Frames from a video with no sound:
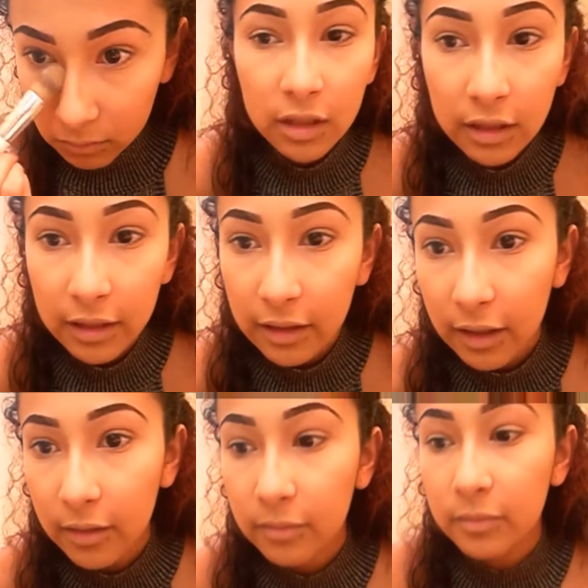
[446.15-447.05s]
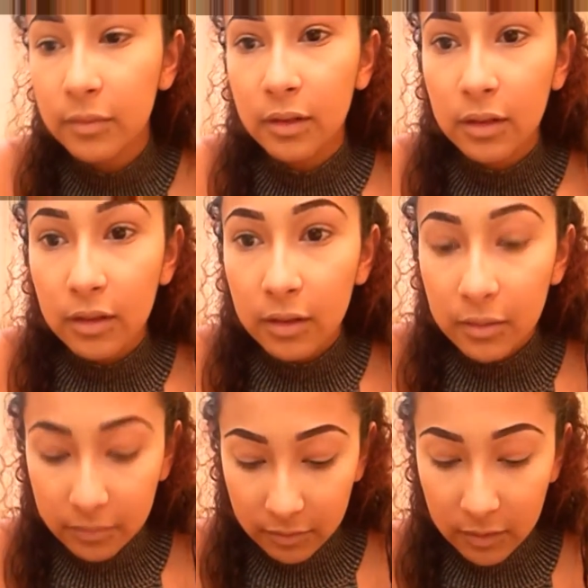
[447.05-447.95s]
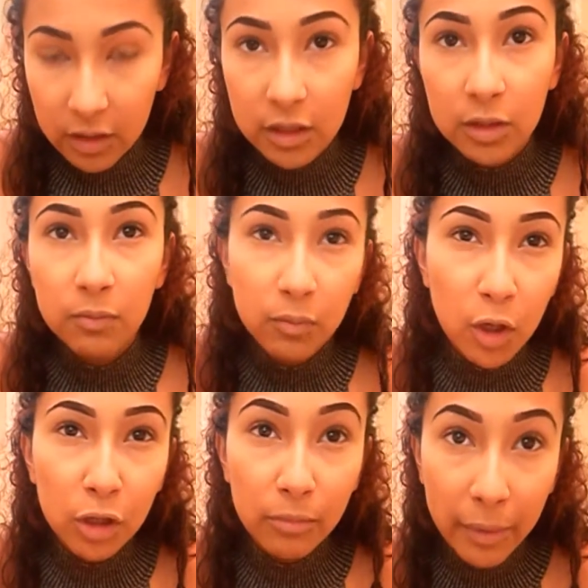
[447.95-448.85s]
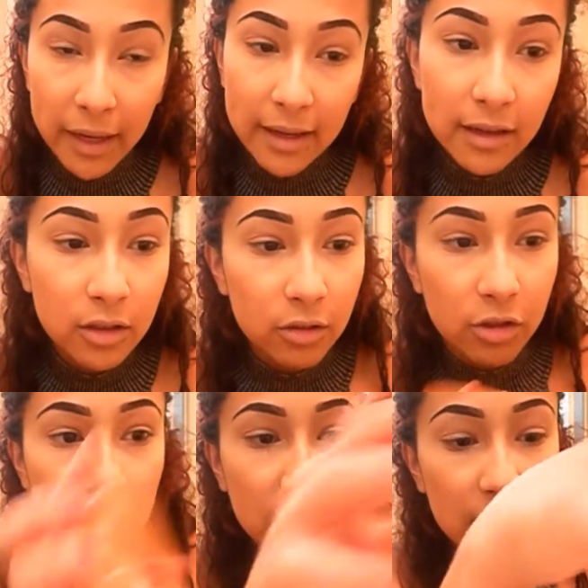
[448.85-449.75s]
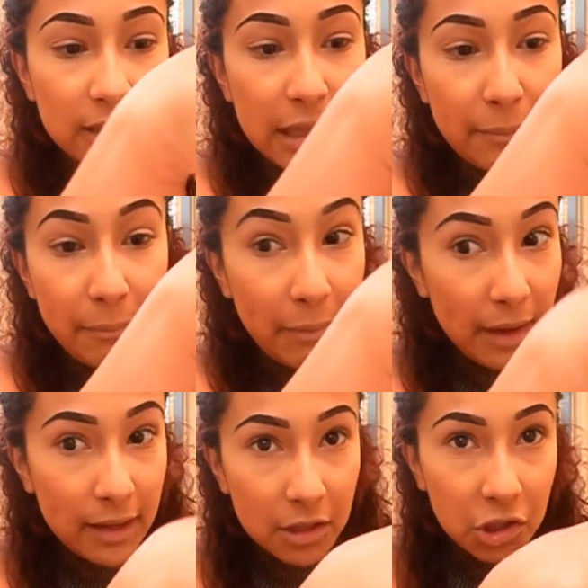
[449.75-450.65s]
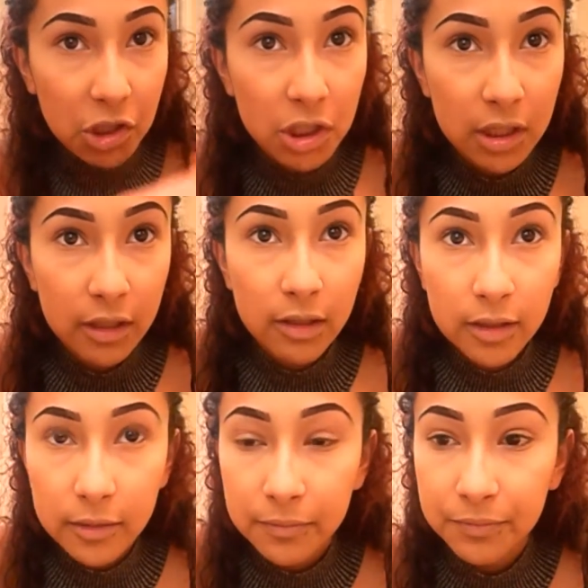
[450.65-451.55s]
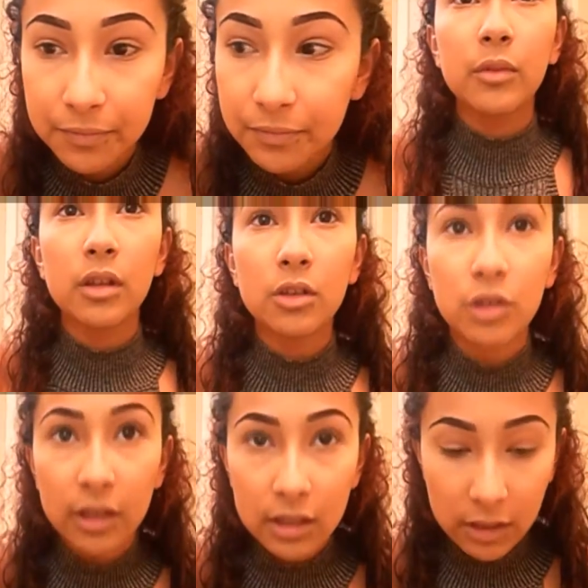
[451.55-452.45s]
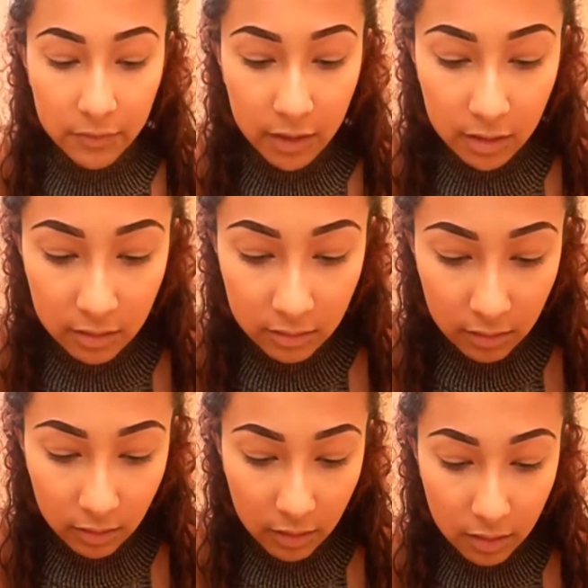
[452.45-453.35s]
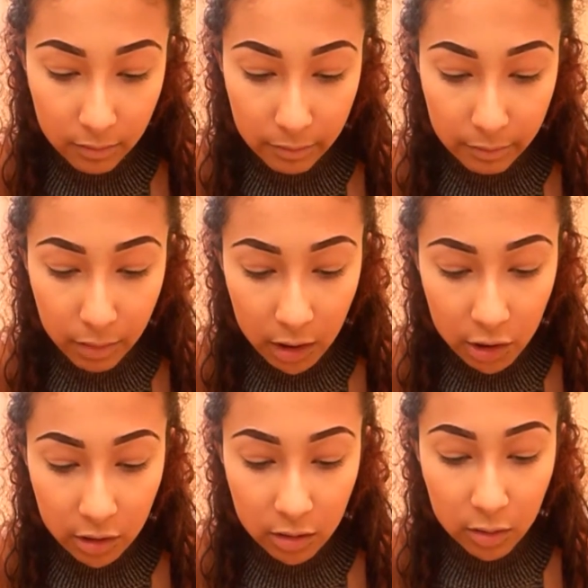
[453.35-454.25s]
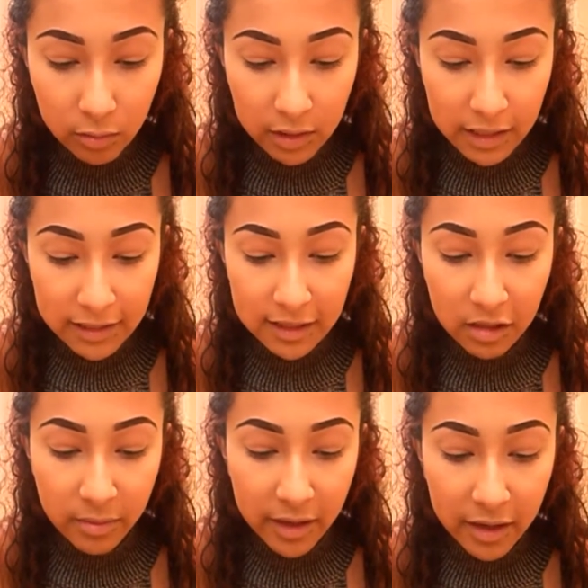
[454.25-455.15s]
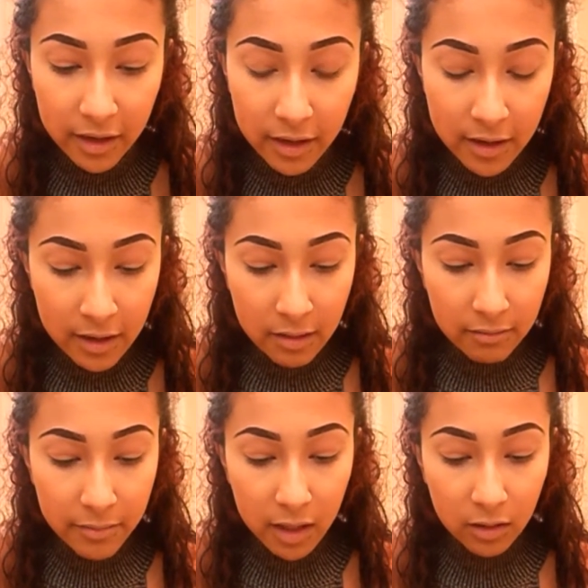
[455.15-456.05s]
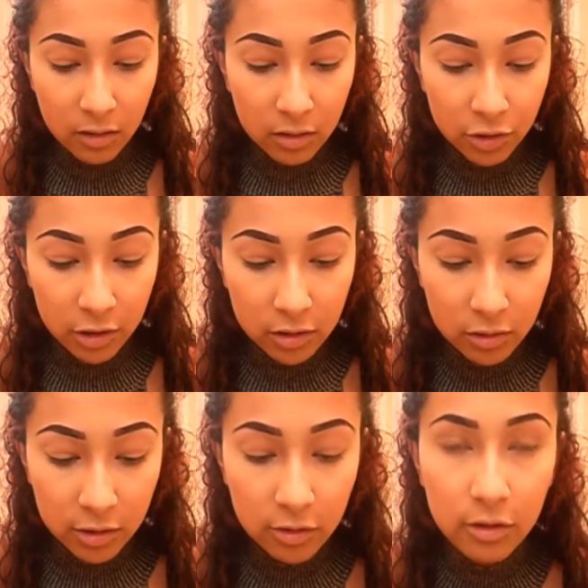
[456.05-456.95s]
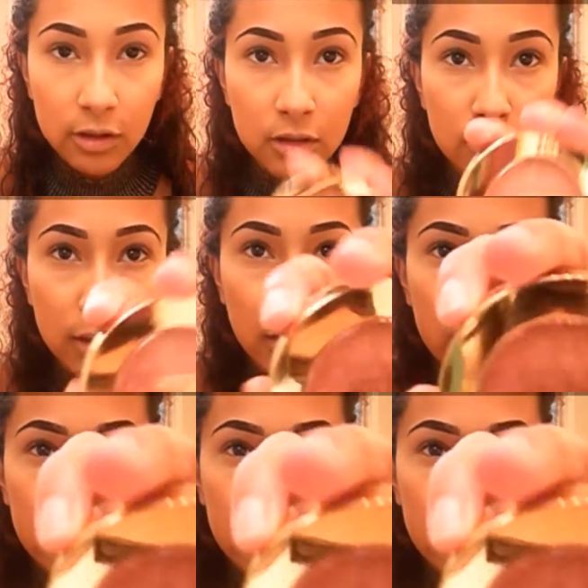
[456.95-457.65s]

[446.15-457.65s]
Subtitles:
Let that, it's called baking, so you're just going to let that bake into your skin. I'm going to try a different blush. The one that I did in my mini haul drugstore tutorial is the Milani